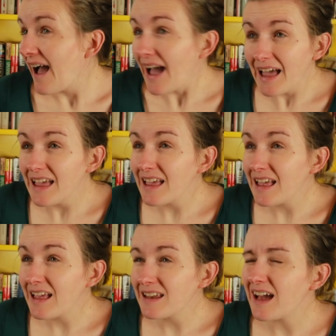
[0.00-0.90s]

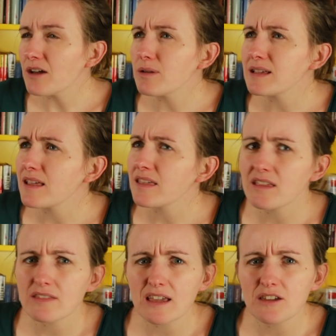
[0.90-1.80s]
and how do I say
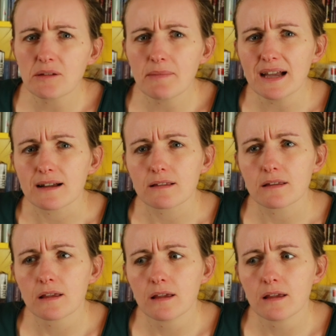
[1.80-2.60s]
thank you in Manx?